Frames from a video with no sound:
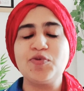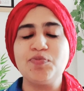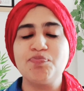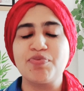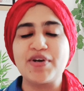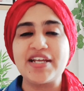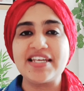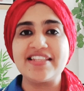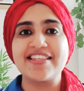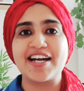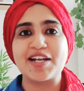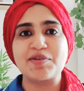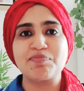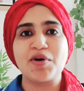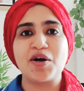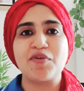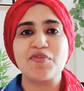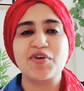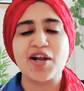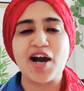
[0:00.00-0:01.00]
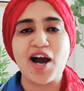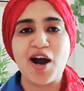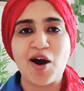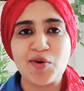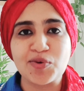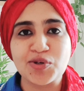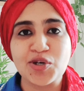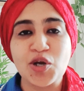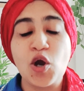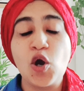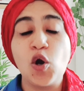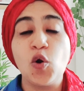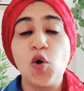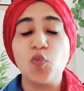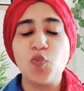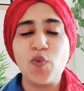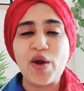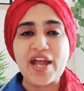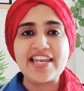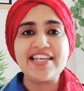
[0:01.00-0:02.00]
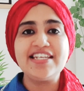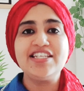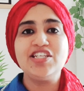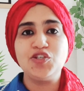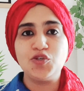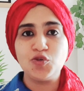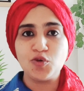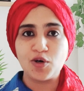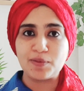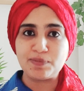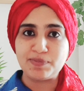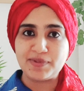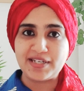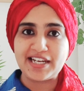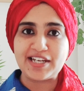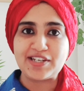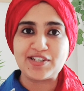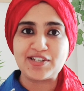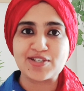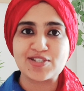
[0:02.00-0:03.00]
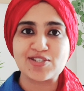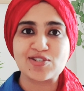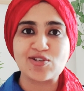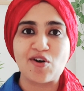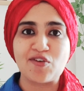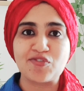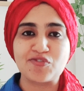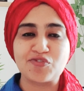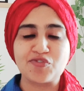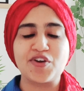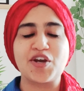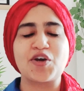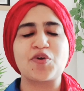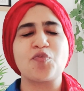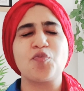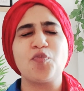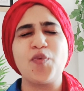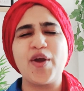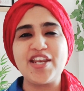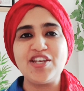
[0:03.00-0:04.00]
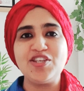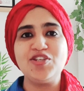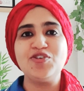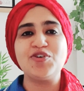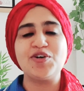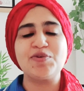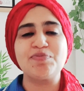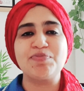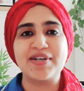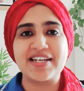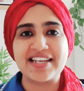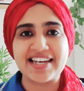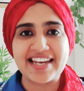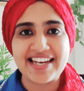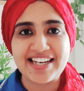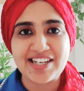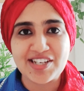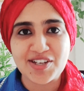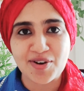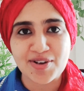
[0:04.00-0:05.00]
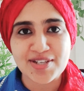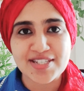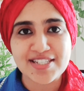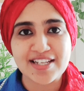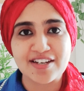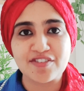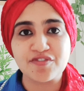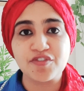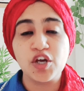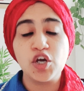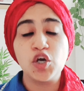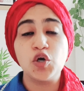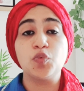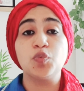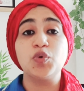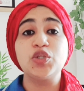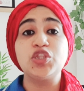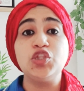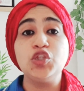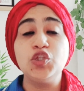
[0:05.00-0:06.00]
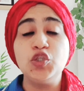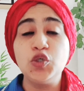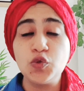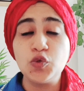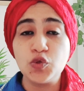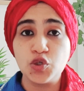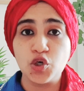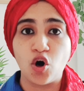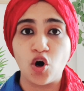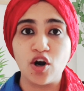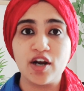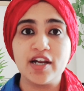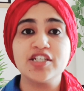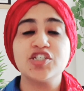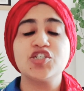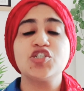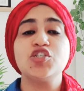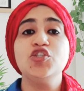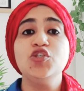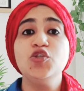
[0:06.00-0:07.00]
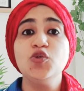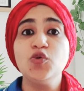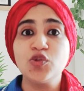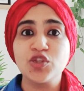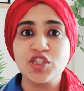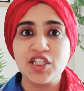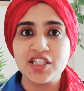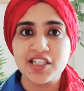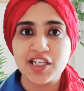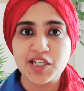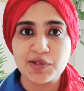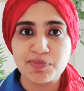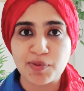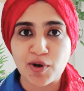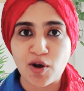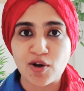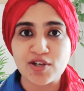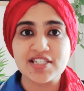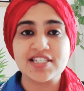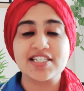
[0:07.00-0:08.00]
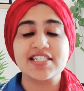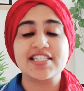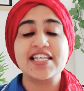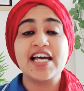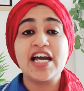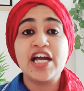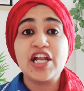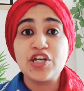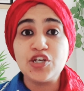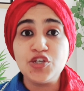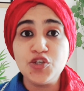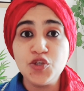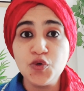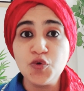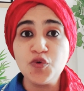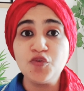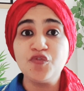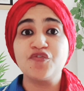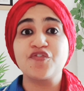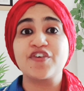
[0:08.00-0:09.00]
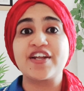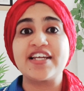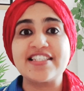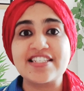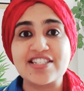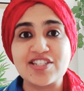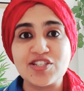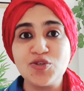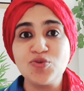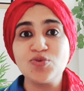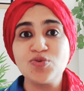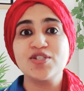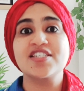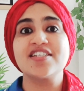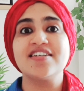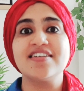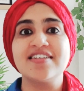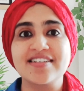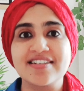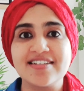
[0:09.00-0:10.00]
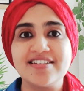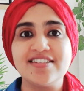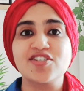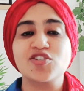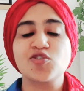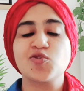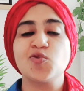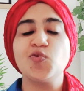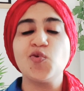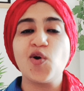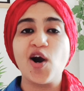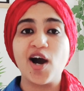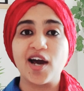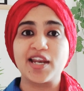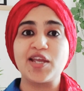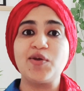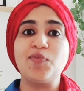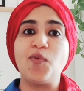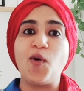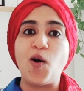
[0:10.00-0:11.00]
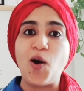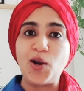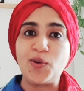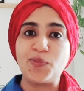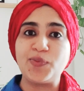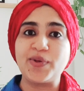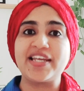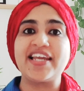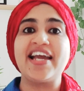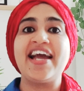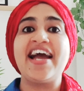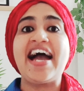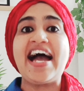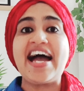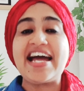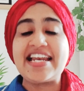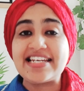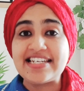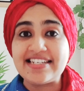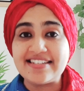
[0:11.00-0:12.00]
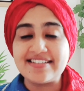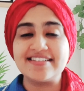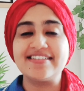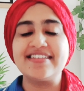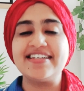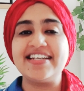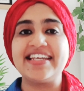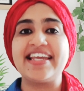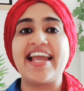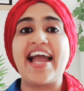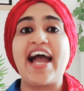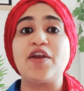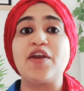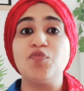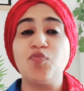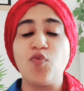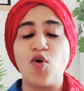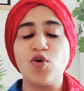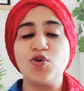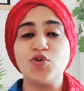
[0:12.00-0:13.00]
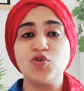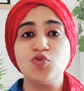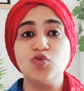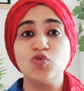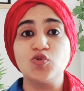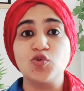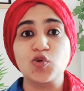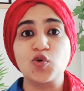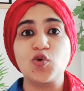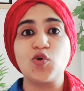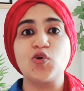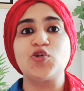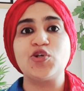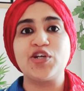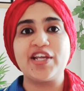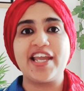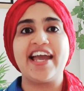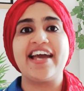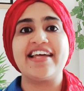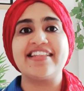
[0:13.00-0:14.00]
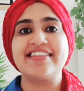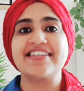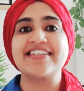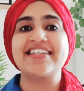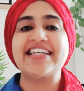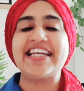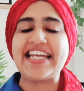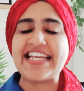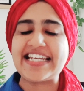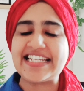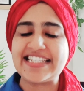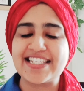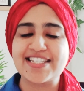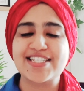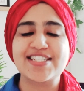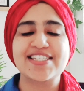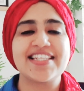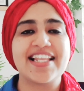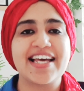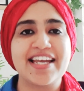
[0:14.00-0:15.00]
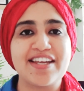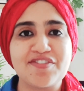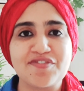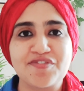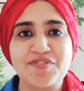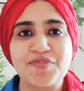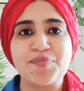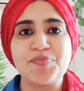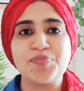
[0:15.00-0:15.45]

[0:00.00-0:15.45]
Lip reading: bring that power out when you update your software, when you upgrade yourself with new knowledge, new thinking process, new friends, new circles who are evolving and learning and want to grow together in this life.